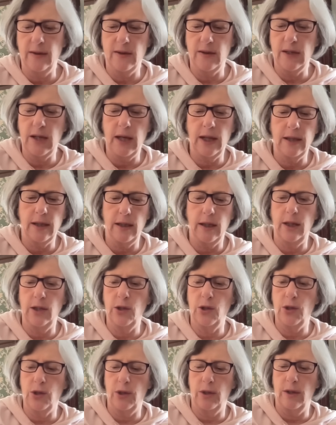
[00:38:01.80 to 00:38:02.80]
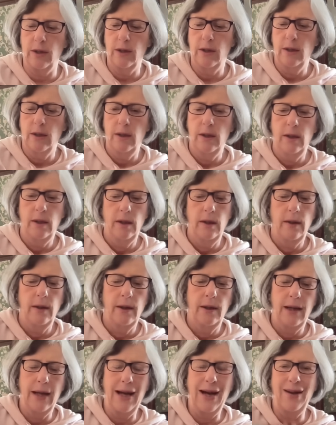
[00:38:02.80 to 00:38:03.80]
stagnation,
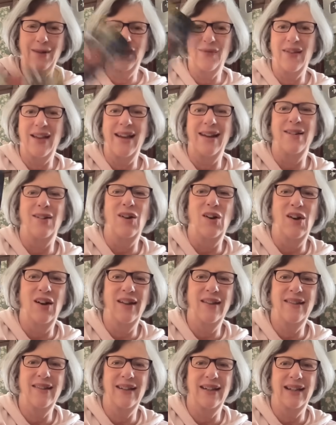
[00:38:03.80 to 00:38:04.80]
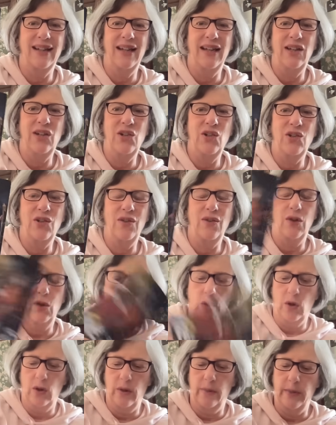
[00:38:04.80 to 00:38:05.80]
out of that isolation, the
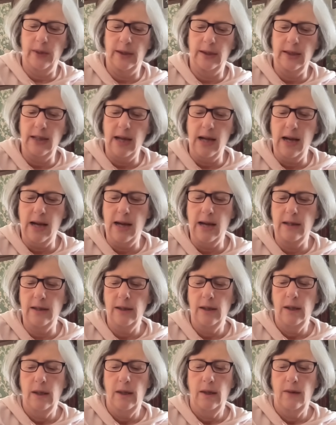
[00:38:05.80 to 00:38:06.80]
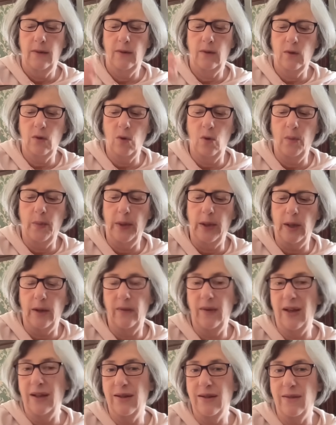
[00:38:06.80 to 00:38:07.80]
hermit card. Scorpio,
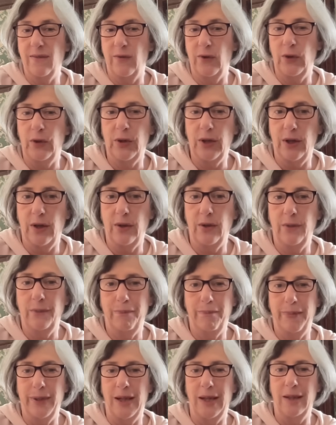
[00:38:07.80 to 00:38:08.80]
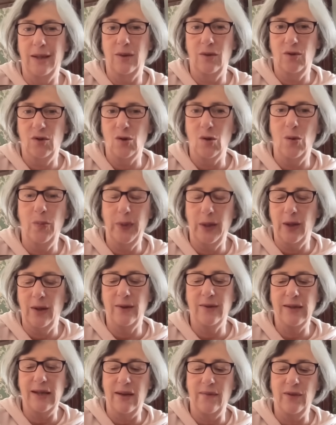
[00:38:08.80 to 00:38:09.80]
that's Virgo, but
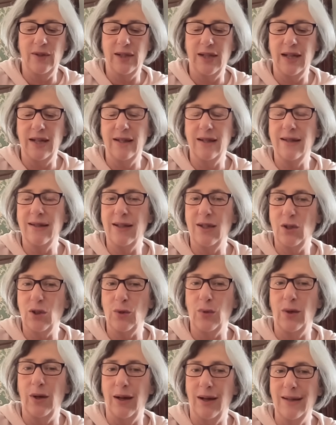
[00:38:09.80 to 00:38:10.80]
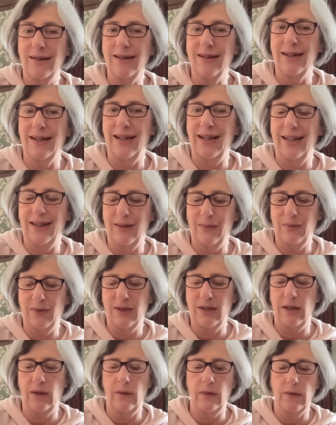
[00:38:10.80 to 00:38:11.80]
Scorpios have a tendency to isolate
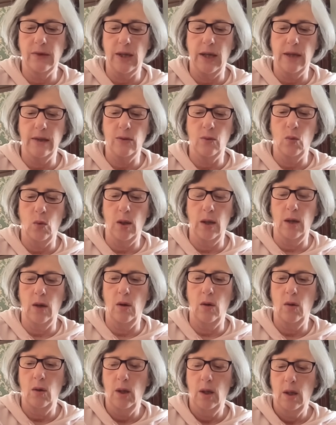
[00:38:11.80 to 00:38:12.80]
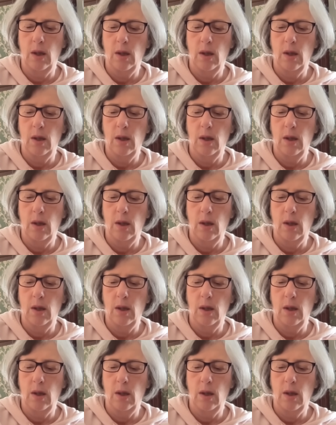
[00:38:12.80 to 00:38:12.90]
themselves as well